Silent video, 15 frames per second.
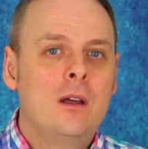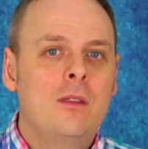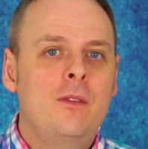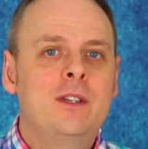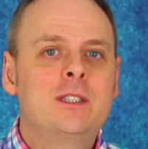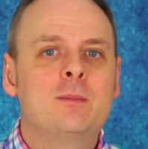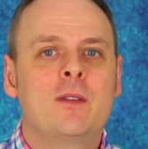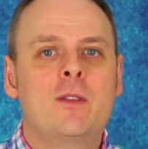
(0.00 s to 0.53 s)

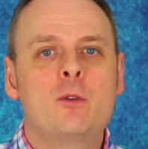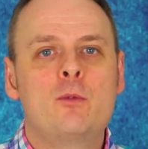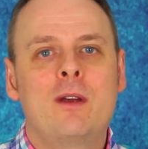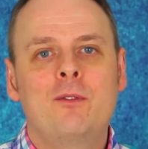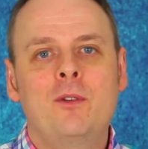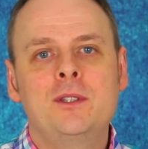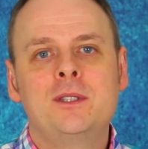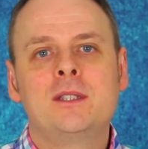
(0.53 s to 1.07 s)
this method
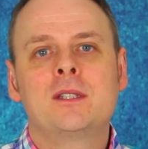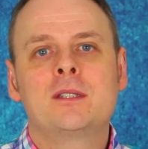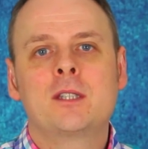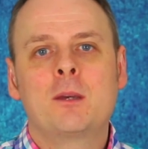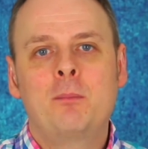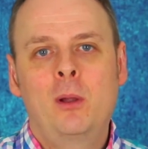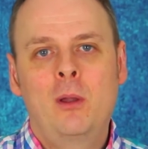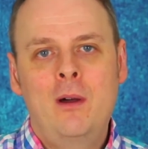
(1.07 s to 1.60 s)
reference is a
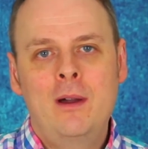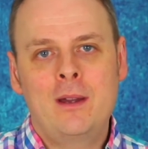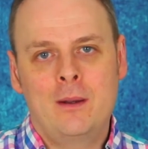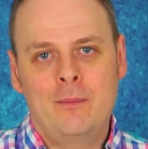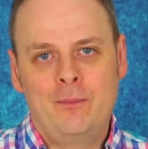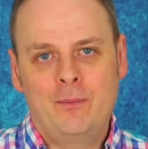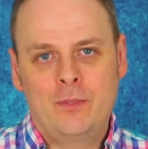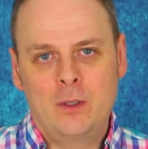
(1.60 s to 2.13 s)
supplier,
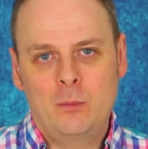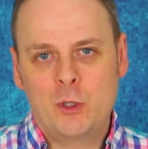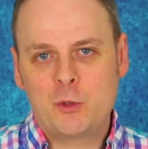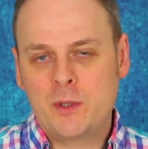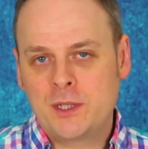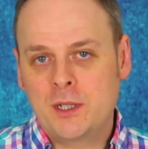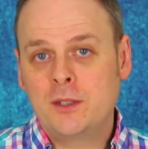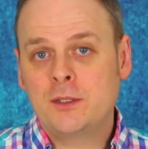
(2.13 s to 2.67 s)
which
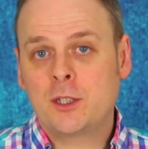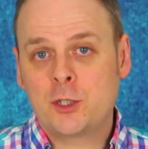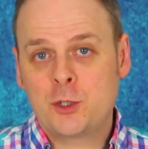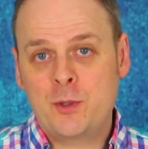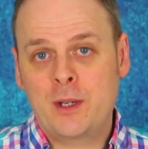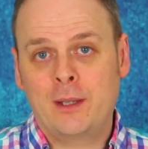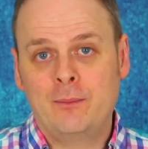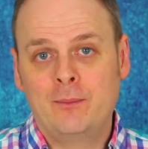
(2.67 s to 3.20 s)
returns a
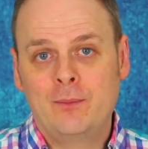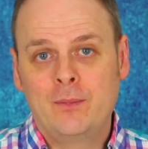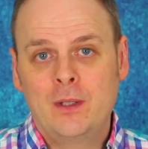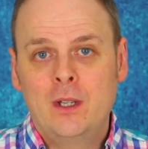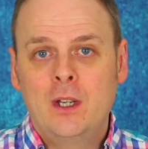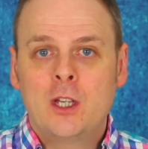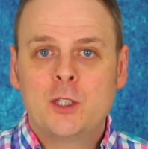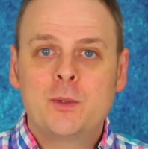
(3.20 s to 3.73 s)
string,
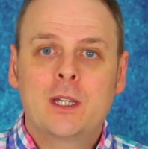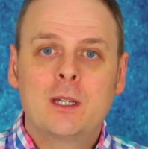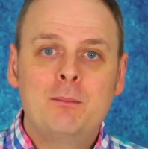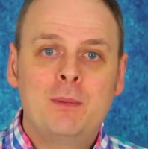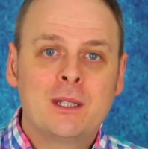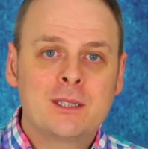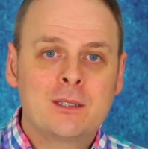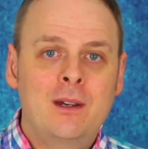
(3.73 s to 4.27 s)
so it can
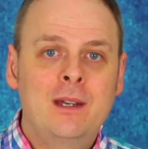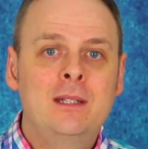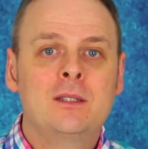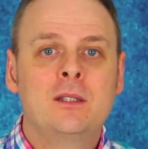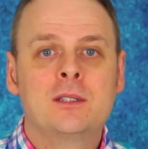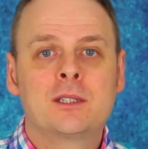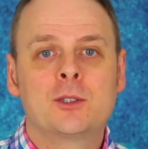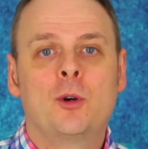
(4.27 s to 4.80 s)
be assigned
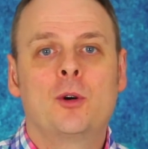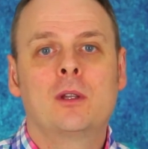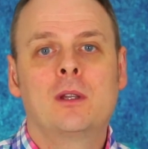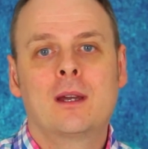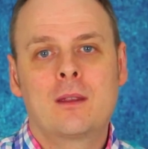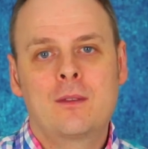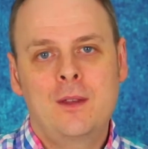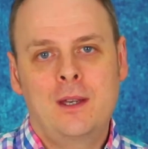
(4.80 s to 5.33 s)
and stored
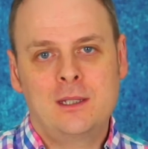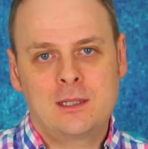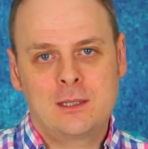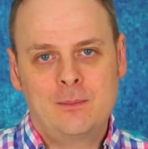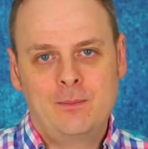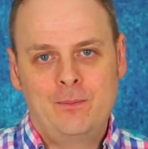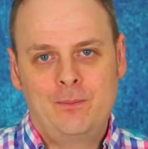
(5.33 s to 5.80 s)
like this.